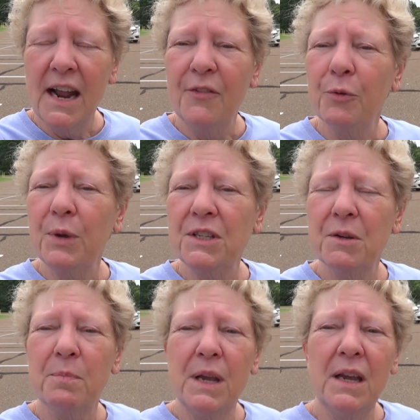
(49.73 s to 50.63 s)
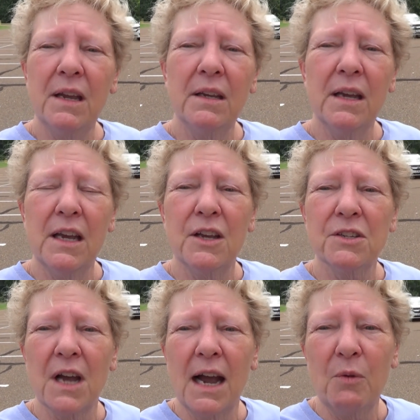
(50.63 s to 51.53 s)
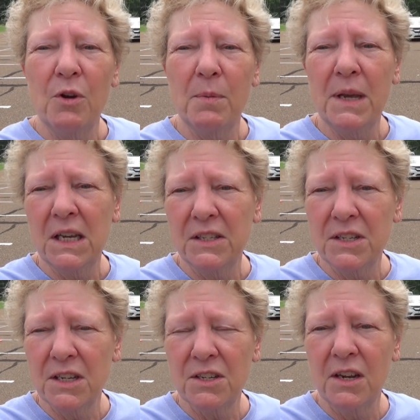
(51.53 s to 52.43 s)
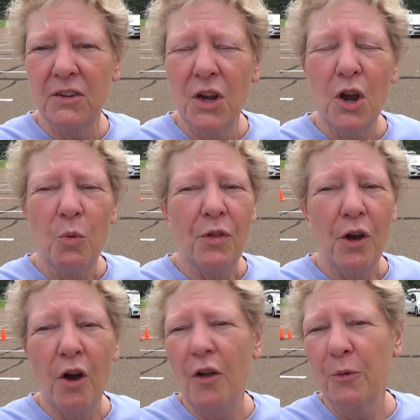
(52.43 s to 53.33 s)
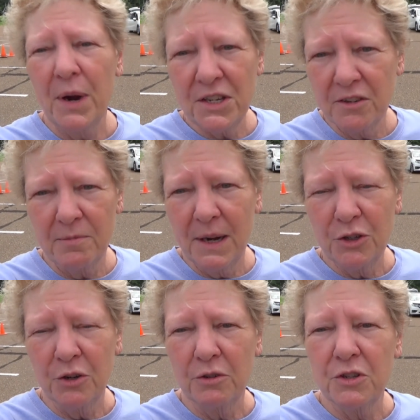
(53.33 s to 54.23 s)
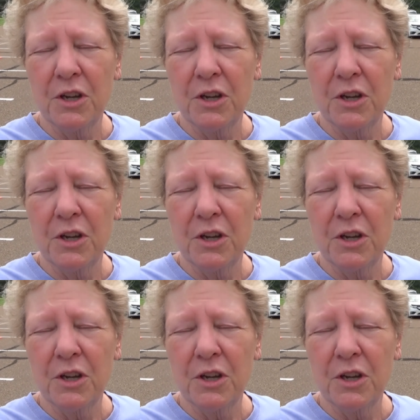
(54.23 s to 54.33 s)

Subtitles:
And the reason being is I want to be consistent with all the rest of my turns.